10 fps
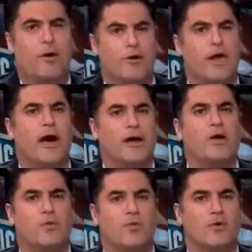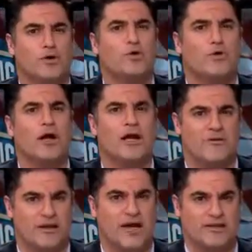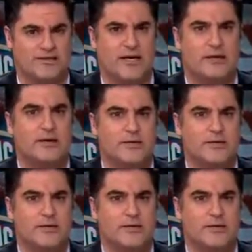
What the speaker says: Yeah, I know, we're doing great in Afghanistan.